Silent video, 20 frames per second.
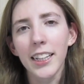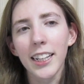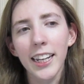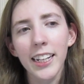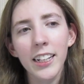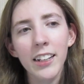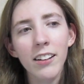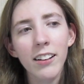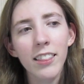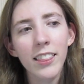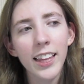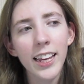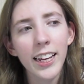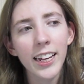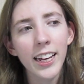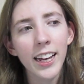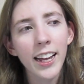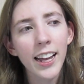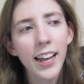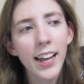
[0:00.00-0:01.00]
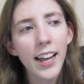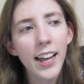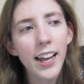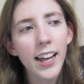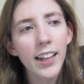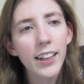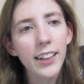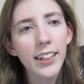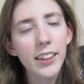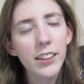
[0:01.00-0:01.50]
Like, you think,
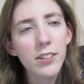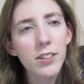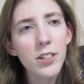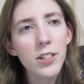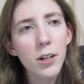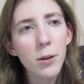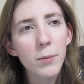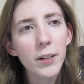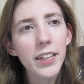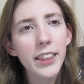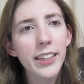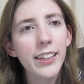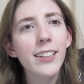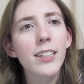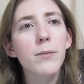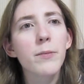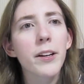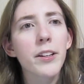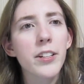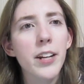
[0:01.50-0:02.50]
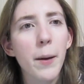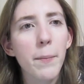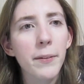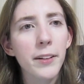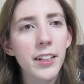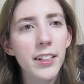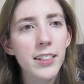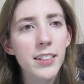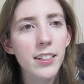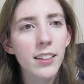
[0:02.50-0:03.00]
like, there's so many things about
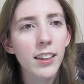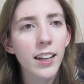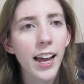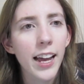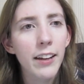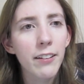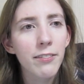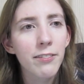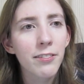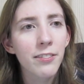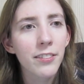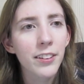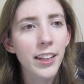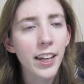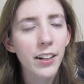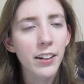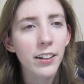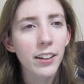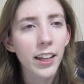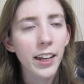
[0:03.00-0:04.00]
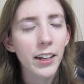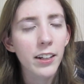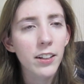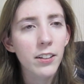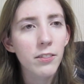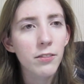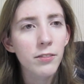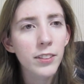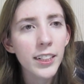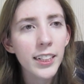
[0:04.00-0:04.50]
Japanese life that are, like,
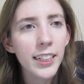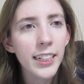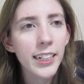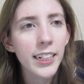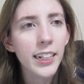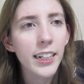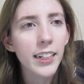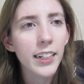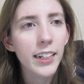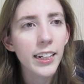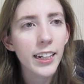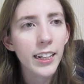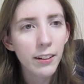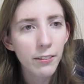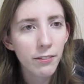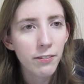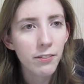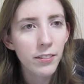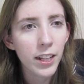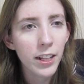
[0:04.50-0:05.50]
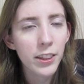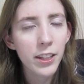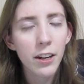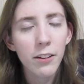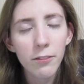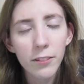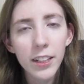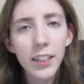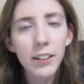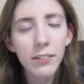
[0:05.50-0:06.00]
really,
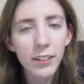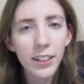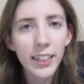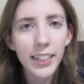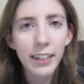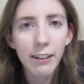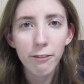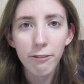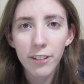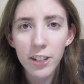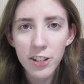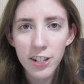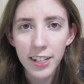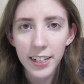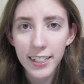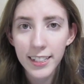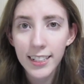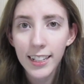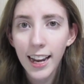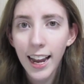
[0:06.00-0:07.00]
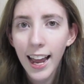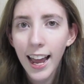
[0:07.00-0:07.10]
they're really, really efficient.